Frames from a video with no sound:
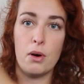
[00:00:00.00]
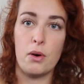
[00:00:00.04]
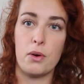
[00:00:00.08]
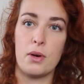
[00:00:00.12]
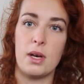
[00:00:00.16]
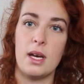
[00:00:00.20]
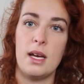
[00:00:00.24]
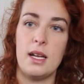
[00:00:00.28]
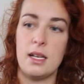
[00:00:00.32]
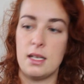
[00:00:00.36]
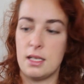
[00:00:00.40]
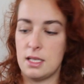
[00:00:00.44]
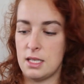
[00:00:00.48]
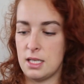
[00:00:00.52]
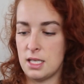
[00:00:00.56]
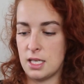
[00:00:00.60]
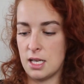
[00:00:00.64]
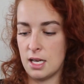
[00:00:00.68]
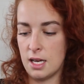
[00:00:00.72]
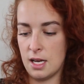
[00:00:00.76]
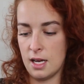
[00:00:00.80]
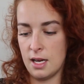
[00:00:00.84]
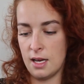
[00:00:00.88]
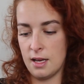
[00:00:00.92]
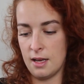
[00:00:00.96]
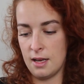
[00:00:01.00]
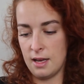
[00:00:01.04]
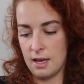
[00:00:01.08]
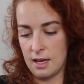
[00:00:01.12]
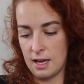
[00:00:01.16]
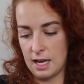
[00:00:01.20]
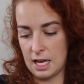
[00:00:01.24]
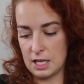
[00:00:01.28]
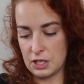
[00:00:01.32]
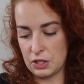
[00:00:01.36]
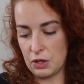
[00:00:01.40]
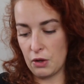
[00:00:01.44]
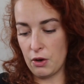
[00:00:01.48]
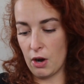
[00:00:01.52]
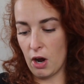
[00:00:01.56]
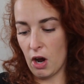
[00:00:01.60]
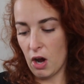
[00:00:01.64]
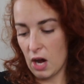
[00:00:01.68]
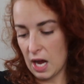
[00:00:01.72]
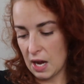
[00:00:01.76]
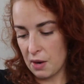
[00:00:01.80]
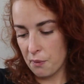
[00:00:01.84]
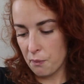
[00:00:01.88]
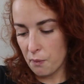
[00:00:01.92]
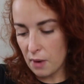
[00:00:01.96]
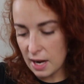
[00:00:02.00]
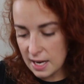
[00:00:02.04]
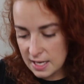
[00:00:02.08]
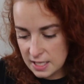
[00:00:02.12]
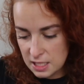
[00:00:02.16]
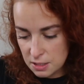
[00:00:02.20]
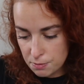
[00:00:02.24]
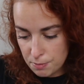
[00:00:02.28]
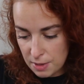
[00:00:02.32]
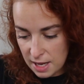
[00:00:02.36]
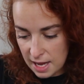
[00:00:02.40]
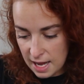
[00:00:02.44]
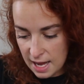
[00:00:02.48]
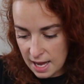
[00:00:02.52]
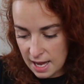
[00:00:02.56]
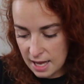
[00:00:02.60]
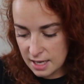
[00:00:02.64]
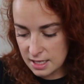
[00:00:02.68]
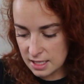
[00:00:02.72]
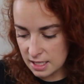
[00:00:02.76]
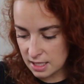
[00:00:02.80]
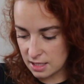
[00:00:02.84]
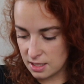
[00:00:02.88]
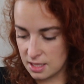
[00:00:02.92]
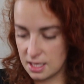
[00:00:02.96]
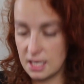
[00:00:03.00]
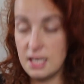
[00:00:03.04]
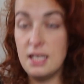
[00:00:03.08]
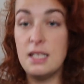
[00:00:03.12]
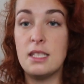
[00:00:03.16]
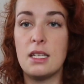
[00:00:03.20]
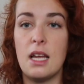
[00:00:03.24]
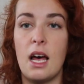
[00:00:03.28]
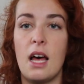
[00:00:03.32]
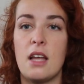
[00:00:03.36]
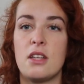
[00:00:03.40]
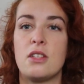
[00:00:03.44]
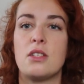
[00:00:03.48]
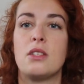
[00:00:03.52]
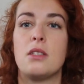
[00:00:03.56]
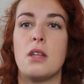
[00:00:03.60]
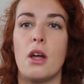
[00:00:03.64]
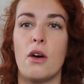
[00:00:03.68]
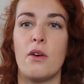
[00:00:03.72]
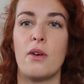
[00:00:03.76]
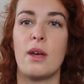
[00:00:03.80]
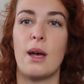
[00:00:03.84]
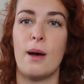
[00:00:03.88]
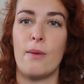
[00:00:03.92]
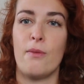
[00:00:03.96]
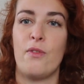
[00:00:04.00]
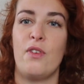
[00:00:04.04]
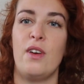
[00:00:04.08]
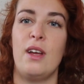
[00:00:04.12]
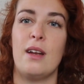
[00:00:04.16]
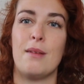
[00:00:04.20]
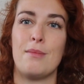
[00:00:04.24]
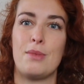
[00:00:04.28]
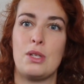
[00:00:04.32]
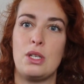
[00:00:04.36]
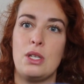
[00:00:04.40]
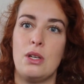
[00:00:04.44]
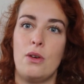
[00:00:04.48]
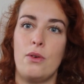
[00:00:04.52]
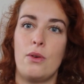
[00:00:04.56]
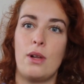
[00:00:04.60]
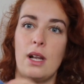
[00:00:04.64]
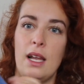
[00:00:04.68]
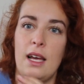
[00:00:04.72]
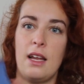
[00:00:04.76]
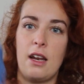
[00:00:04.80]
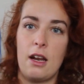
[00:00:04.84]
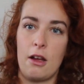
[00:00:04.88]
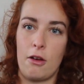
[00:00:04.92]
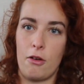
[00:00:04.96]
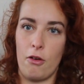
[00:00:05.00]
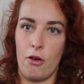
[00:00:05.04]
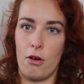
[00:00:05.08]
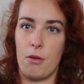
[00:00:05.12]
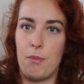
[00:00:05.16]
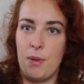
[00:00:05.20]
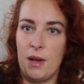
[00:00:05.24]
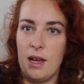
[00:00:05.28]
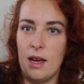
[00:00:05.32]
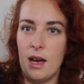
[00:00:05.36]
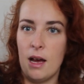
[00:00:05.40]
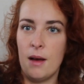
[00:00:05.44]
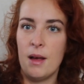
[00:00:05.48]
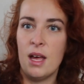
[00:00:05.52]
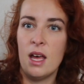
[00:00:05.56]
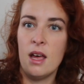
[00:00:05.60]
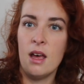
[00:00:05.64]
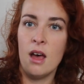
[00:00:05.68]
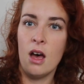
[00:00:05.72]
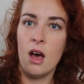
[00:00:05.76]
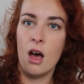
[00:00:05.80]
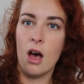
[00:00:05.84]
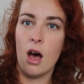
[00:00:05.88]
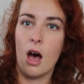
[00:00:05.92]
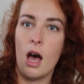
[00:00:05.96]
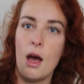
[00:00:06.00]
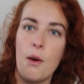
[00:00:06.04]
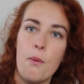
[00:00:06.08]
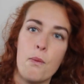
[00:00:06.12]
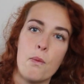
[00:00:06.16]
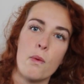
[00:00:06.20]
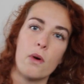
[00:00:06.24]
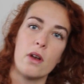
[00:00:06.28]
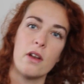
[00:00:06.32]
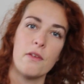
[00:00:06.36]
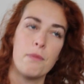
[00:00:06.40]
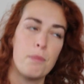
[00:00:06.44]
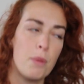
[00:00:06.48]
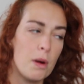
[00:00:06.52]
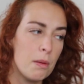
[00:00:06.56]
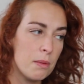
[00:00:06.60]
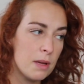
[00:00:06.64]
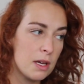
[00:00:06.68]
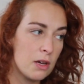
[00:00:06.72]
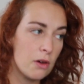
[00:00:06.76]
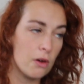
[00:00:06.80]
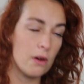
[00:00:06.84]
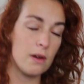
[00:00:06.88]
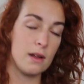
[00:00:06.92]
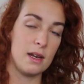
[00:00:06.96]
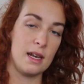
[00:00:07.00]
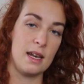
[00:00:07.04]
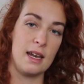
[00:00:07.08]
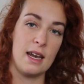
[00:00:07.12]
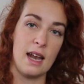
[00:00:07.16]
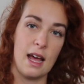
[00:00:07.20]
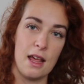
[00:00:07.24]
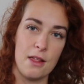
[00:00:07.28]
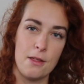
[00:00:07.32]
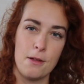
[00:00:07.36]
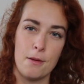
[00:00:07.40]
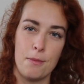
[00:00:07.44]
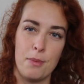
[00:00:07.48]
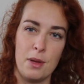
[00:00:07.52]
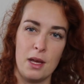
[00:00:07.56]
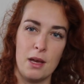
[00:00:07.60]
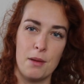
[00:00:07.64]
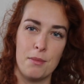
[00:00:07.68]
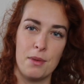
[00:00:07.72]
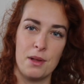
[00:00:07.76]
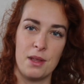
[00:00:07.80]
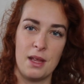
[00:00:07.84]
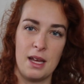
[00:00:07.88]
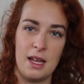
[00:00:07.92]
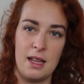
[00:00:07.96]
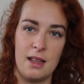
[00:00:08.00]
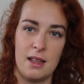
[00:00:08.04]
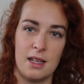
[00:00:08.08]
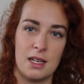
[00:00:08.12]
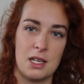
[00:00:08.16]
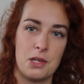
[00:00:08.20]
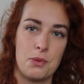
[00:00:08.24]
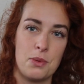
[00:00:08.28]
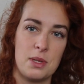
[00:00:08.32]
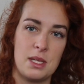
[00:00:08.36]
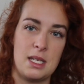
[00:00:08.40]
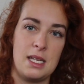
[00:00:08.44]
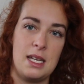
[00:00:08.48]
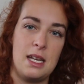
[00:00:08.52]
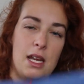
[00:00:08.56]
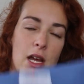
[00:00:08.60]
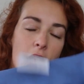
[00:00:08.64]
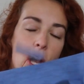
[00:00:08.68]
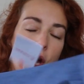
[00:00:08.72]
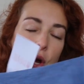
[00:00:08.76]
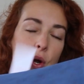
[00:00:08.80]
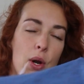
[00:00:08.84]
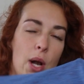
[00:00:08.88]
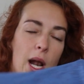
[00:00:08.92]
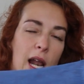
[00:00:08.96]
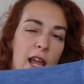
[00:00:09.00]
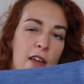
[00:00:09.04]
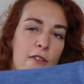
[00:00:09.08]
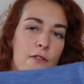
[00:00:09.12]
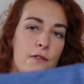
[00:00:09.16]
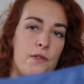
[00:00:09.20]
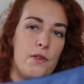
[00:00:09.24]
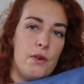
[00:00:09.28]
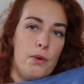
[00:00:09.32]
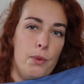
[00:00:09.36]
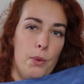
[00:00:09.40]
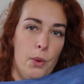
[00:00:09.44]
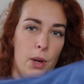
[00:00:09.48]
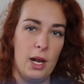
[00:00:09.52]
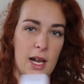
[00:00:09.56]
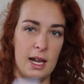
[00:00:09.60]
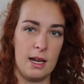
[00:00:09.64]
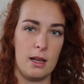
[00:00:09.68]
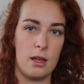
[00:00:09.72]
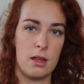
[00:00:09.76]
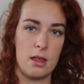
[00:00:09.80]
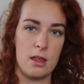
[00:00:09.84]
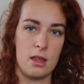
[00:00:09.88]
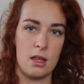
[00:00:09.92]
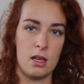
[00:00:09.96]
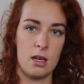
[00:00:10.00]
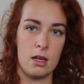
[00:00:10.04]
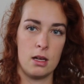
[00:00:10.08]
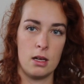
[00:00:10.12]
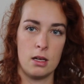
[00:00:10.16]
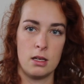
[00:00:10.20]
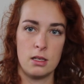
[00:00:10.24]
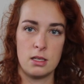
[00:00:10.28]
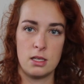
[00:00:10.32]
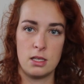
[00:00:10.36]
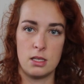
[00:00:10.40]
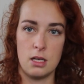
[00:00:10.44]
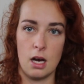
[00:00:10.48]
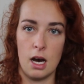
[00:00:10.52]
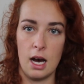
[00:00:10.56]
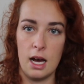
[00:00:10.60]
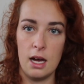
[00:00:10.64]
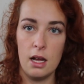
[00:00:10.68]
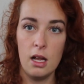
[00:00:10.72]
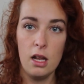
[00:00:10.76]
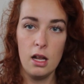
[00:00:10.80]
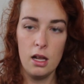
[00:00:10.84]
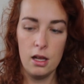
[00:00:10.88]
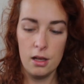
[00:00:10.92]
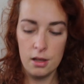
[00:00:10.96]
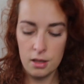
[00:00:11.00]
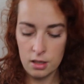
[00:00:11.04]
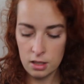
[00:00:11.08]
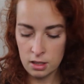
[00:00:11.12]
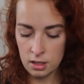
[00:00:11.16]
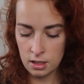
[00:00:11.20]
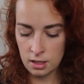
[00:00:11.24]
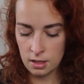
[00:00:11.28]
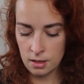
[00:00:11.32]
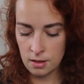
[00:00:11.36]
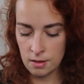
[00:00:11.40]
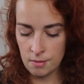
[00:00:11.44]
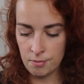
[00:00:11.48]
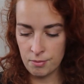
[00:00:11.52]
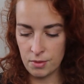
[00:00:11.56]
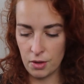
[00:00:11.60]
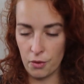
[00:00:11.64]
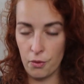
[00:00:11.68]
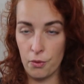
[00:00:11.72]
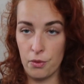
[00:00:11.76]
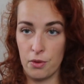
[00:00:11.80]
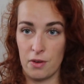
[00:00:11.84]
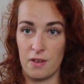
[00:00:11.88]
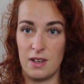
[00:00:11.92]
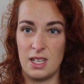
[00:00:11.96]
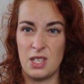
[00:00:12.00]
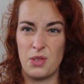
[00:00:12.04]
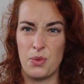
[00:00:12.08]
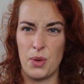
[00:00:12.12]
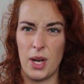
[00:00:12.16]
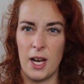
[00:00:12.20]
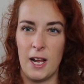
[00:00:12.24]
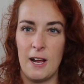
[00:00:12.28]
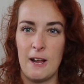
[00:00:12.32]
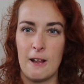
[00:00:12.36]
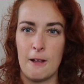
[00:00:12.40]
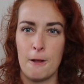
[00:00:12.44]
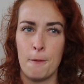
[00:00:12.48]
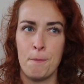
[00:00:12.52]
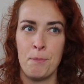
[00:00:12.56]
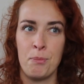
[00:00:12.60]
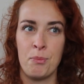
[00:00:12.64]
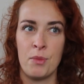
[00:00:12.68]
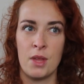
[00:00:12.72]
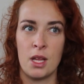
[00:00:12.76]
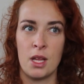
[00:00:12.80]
pockets. It's got a high waistband. These are so comfy and I'm so glad I got a pair. I would have probably got another pair, but this was the only full length style. All the rest were like